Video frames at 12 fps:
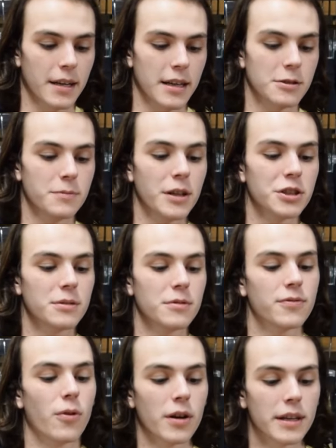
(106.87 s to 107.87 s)
As we were mentioning
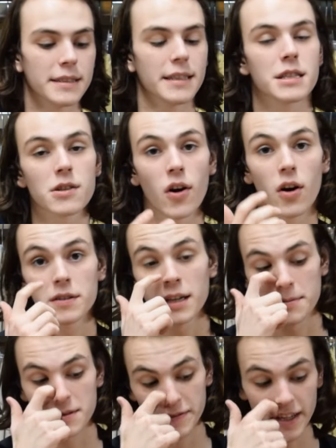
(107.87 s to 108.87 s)
before, it takes all
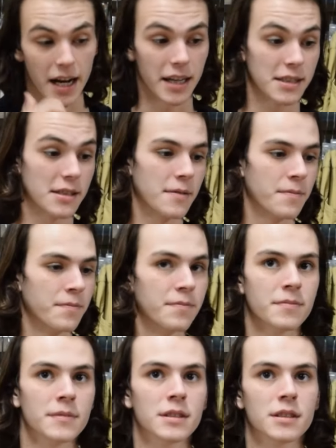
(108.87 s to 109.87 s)
types of gas.
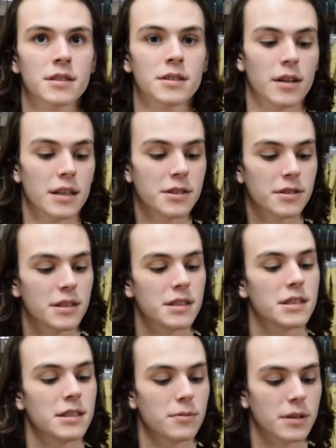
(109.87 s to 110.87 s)
So as you can
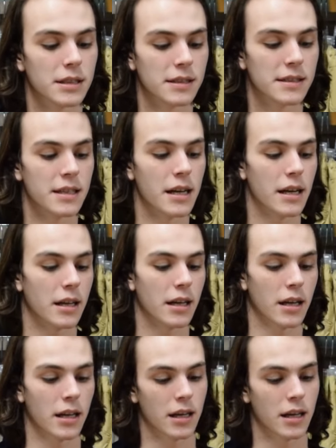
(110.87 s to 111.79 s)
see, we can take